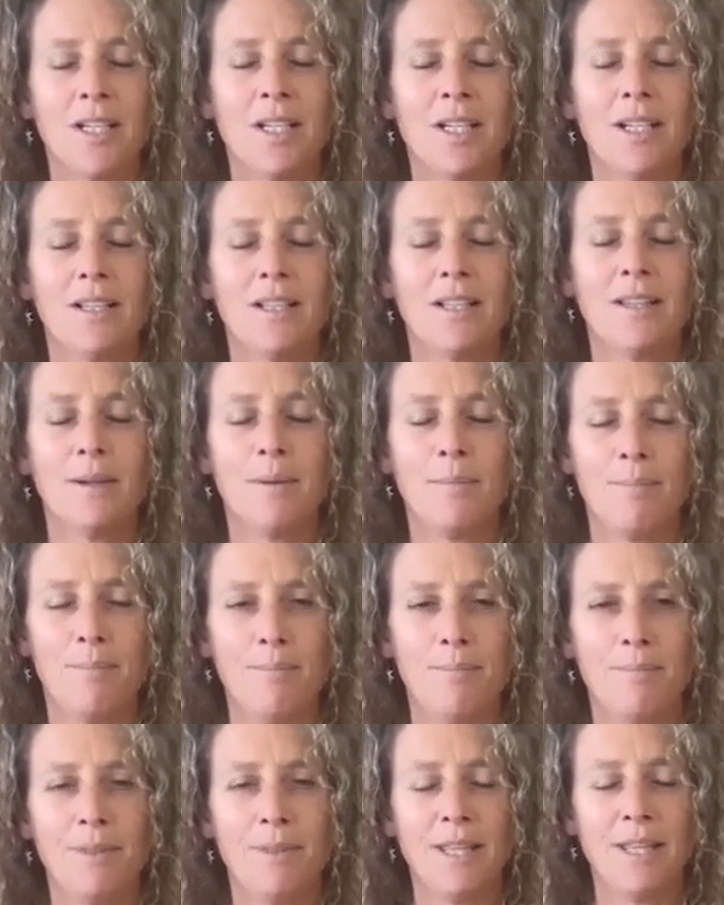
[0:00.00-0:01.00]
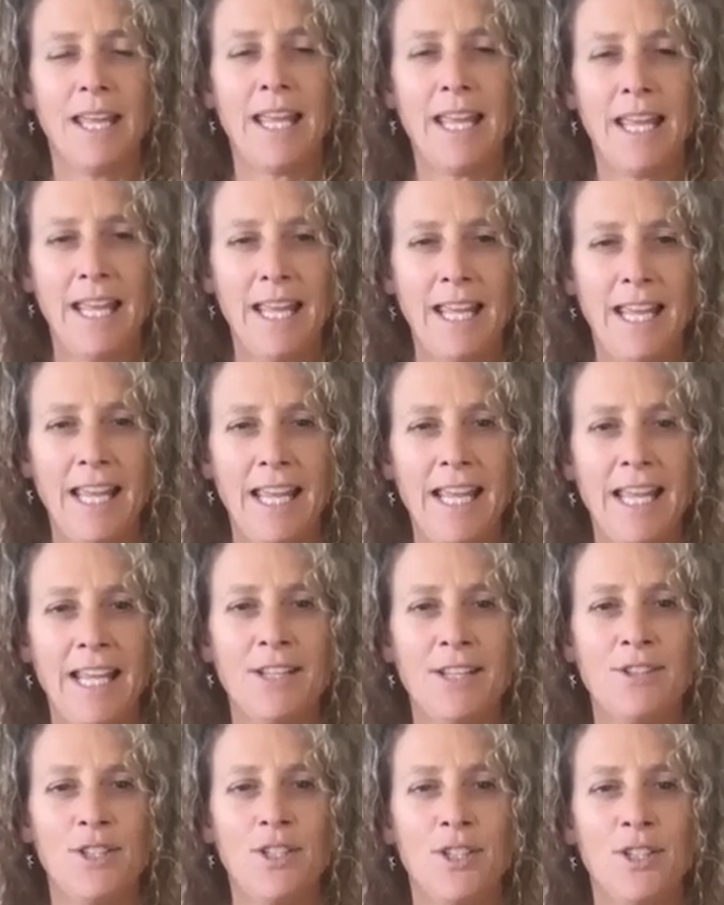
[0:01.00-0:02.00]
the
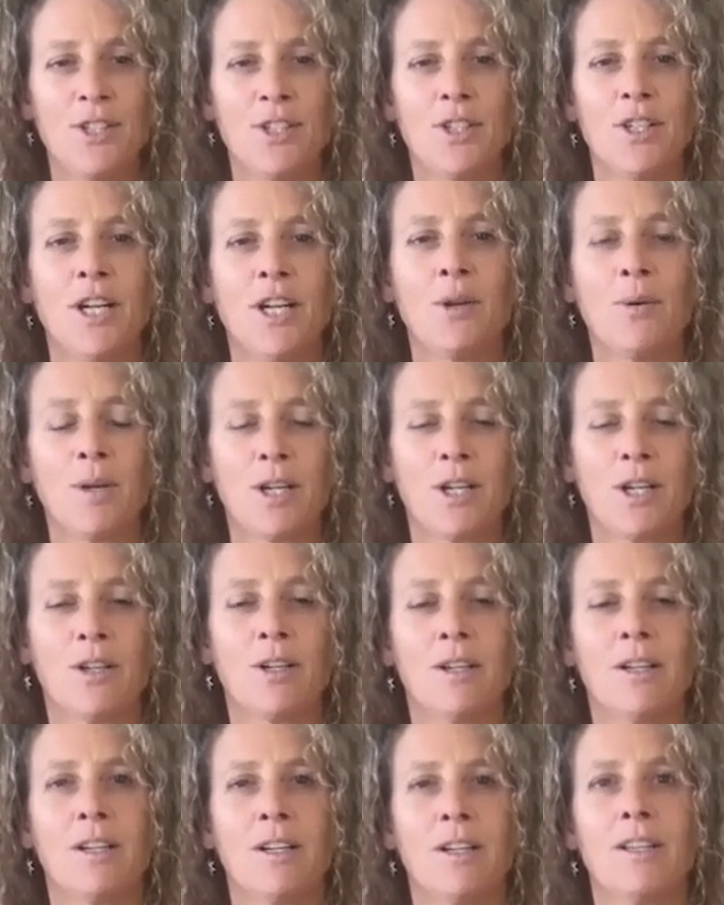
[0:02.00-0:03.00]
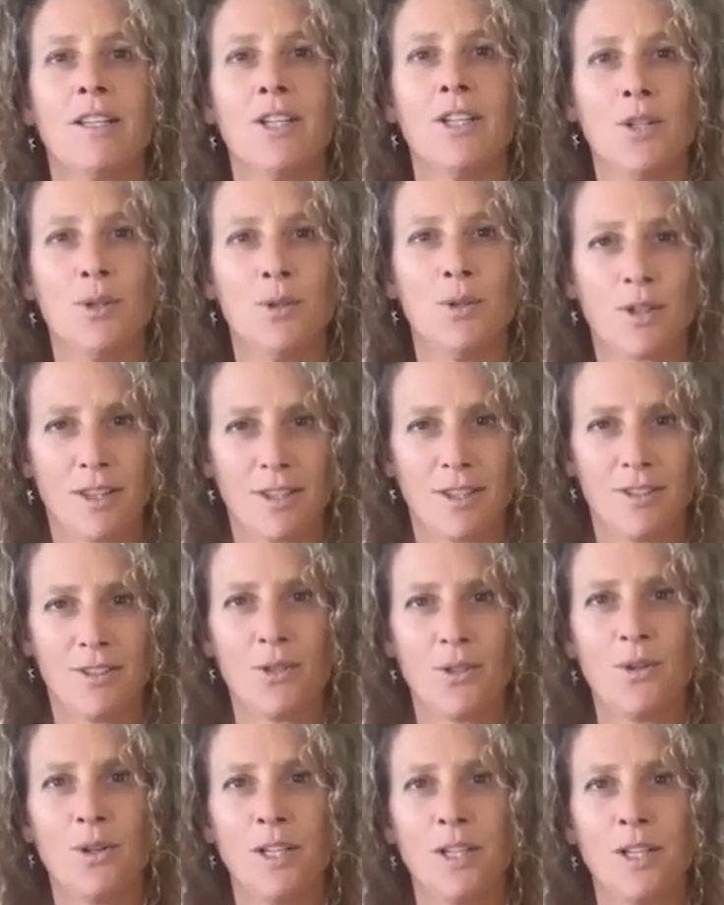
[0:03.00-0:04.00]
easier and quicker the new earth is
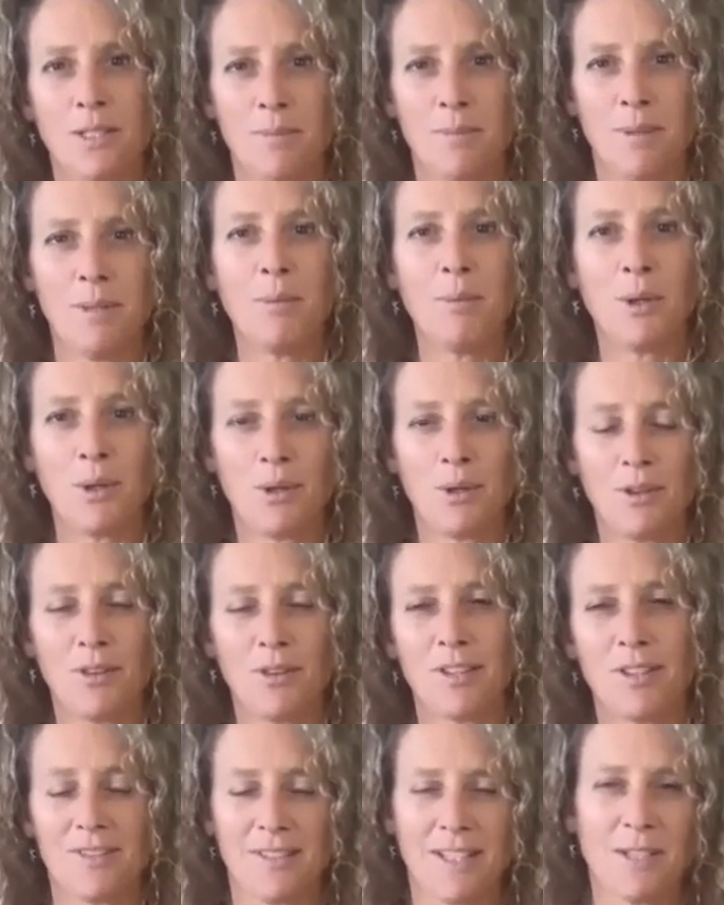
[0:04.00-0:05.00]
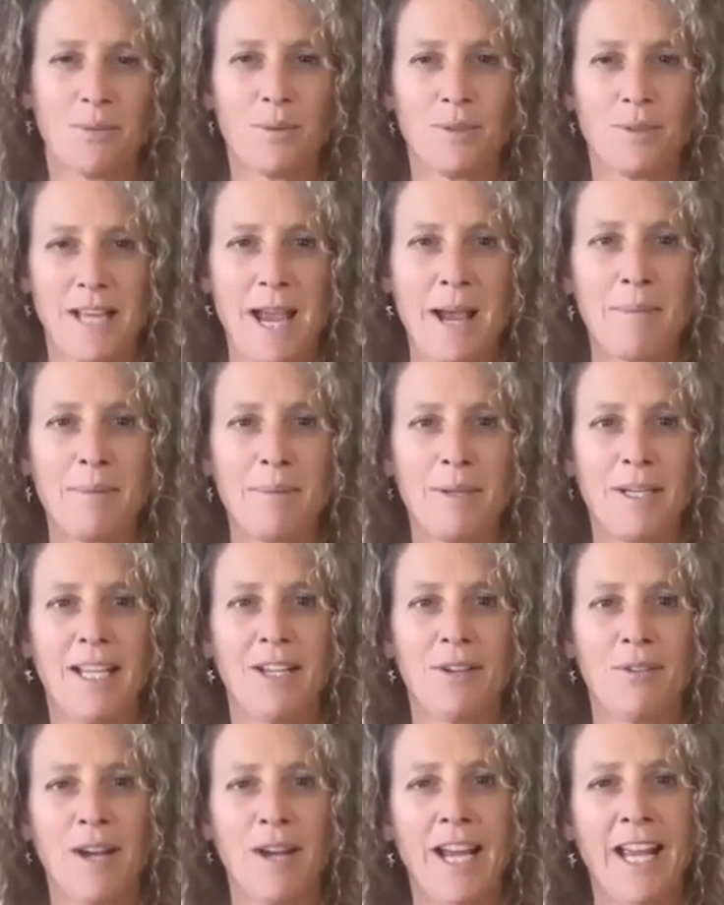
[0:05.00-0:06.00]
going to be birthed, because that's what's
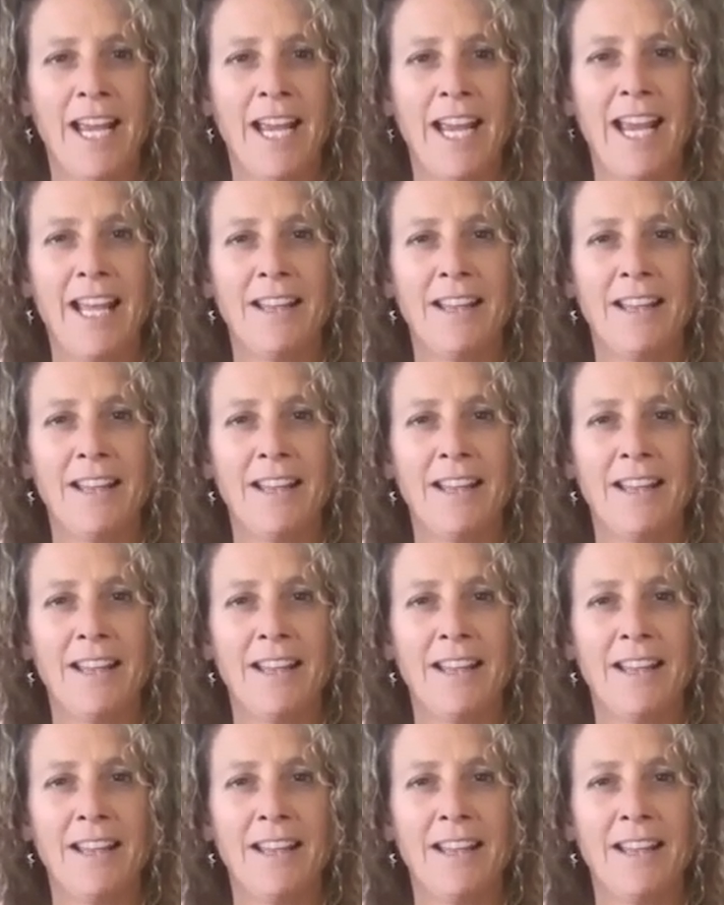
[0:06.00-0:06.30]
happening, right?